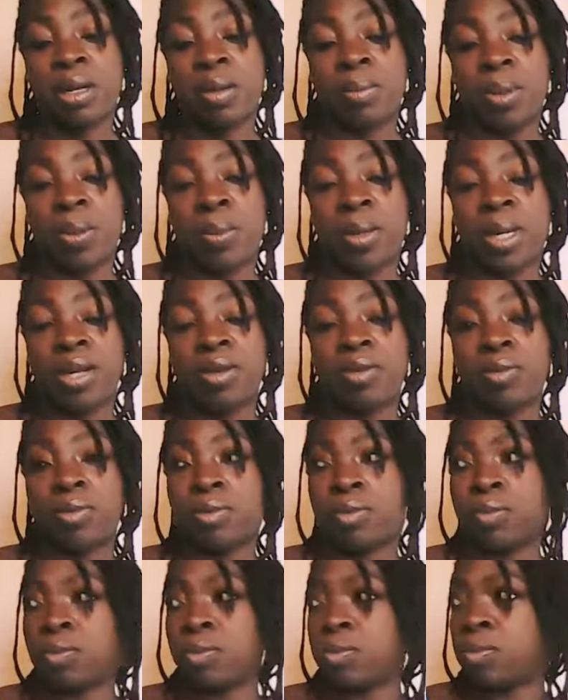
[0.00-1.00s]
But when I
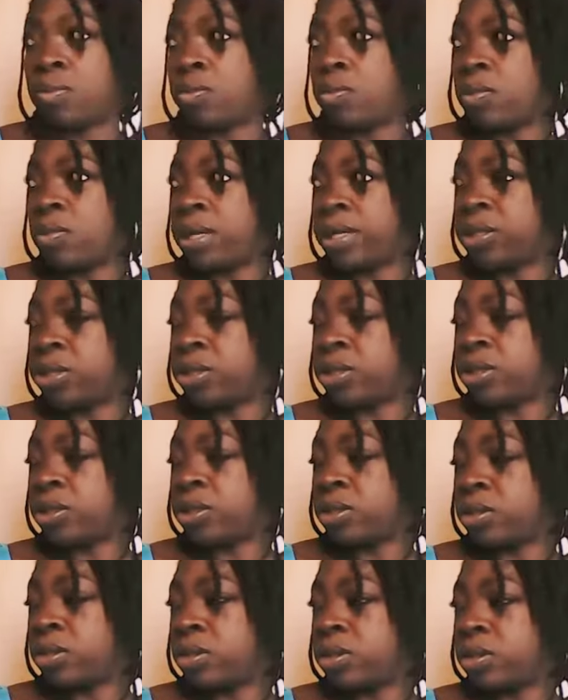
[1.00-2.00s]
reached
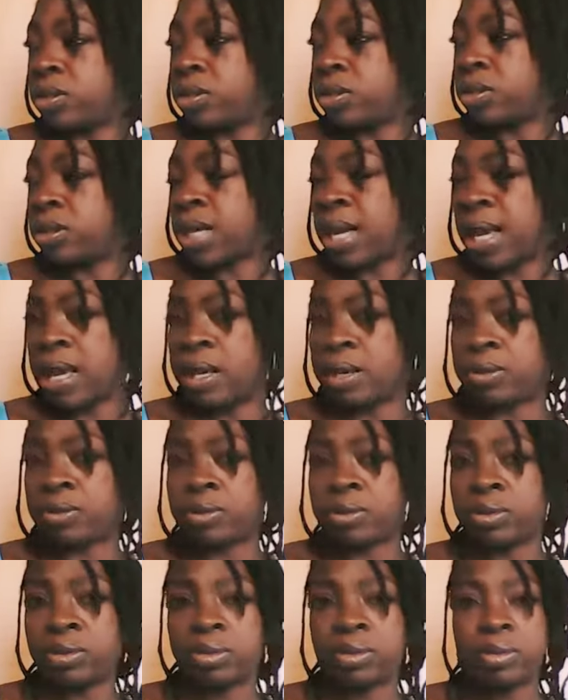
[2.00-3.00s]

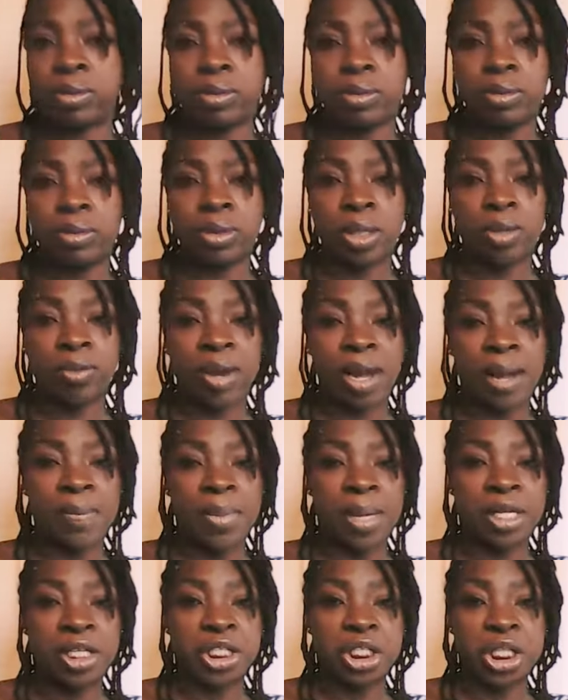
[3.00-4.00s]
down to grab
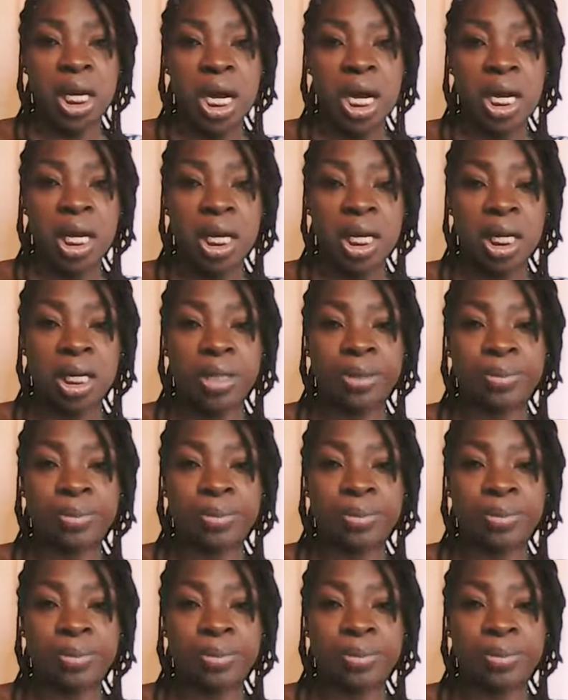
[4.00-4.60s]
my jug,